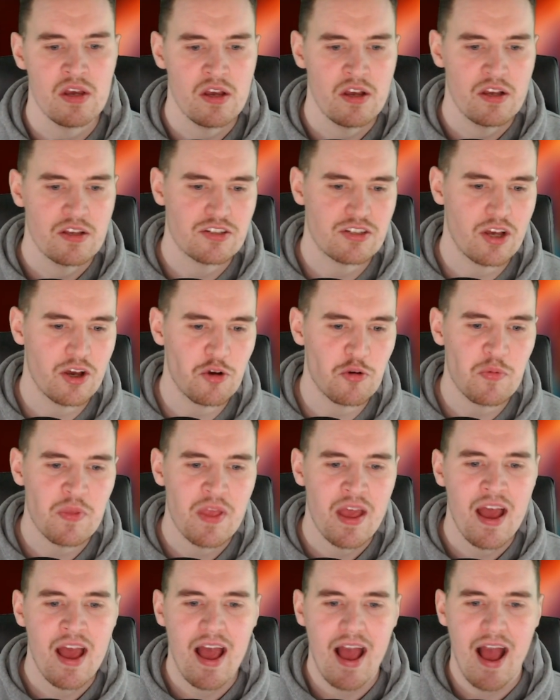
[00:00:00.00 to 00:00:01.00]
So
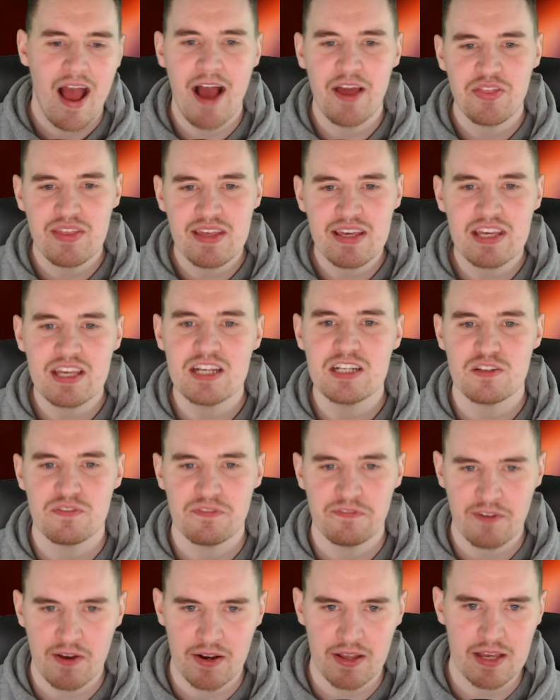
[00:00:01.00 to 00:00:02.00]
I think it's
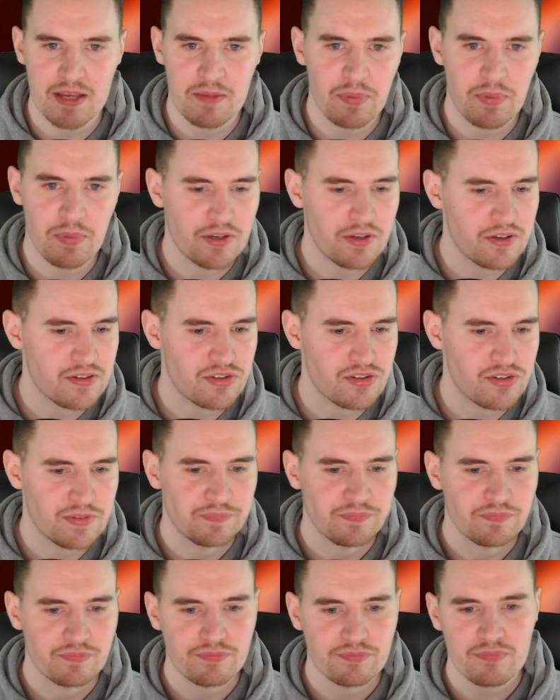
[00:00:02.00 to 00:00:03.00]
funny because,
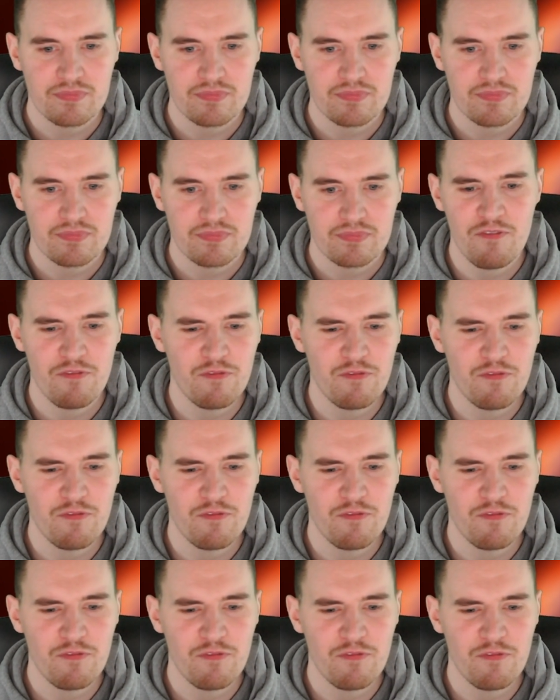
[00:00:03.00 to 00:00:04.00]
for
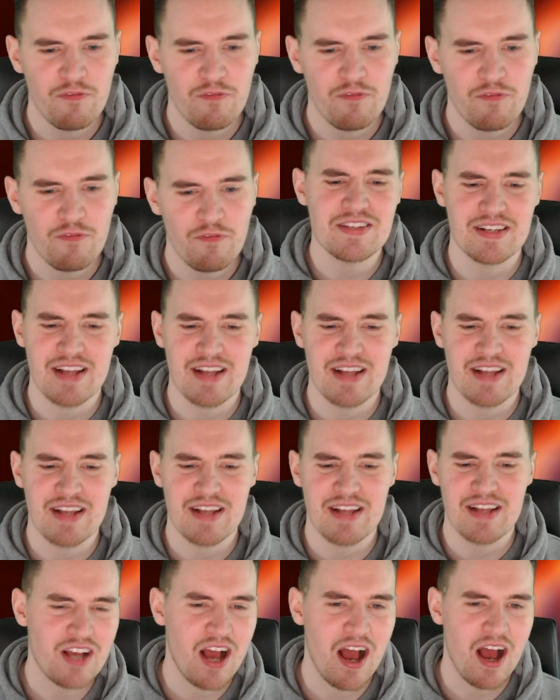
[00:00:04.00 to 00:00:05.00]
whatever reason, and I
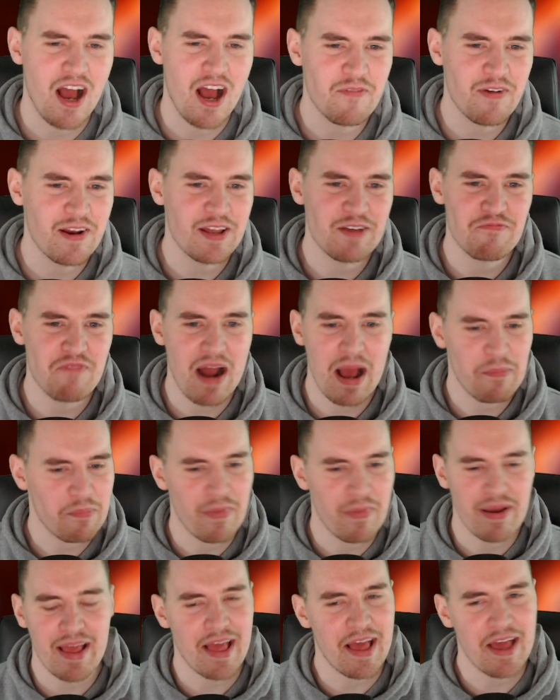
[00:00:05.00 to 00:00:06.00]
just can't really wrap
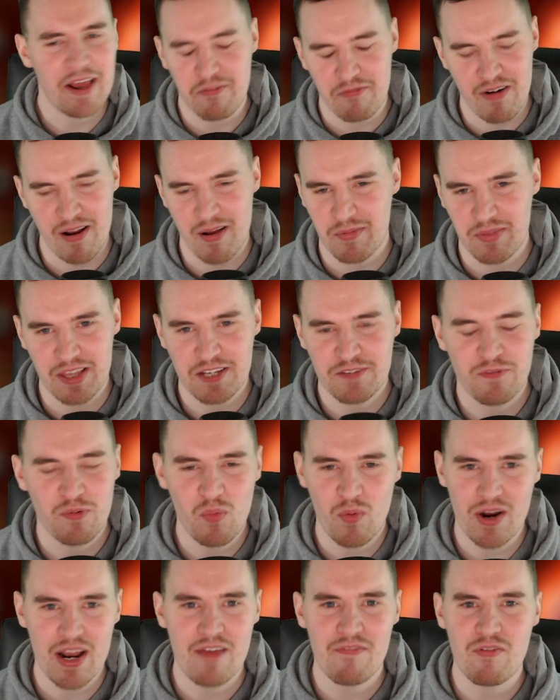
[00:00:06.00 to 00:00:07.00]
my head around this. For
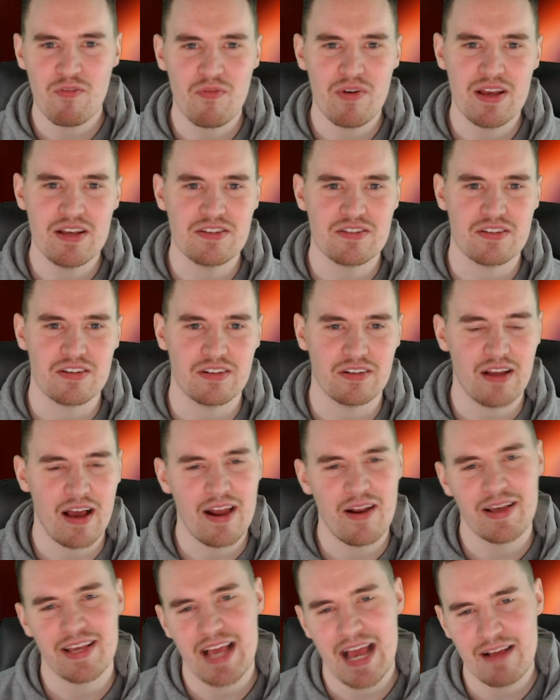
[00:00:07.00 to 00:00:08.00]
whatever reason, and
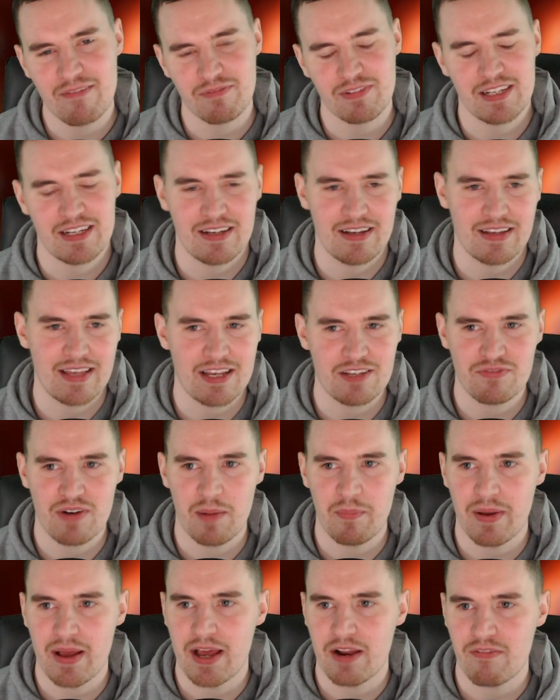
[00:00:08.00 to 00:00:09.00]
I can, I guess, wrap
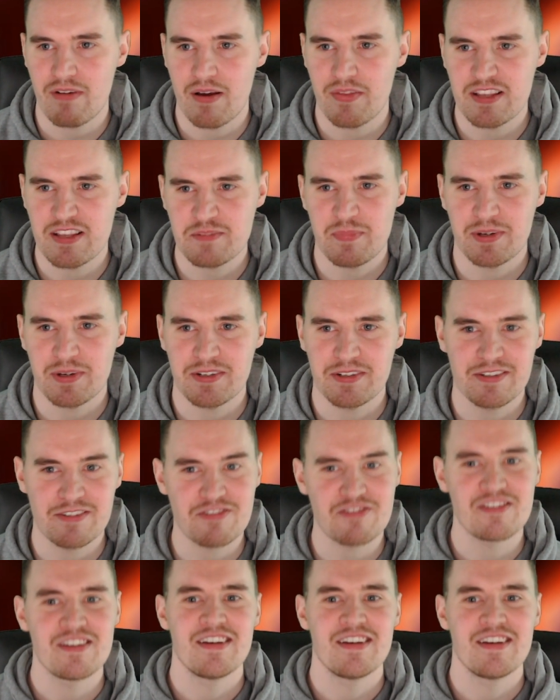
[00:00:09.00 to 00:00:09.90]
my head around this because,